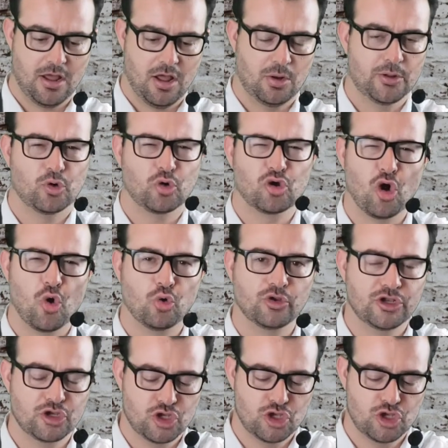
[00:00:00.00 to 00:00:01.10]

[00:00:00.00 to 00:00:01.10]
a little golden